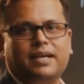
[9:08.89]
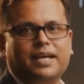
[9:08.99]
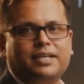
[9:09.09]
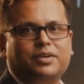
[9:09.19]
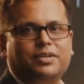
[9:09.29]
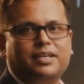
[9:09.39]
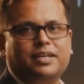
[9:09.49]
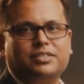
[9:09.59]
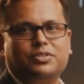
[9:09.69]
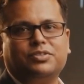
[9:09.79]
and
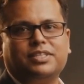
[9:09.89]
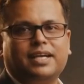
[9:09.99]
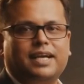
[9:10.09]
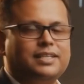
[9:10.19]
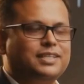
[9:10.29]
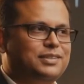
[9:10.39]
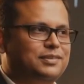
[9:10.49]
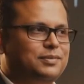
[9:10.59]
concurrent user handling.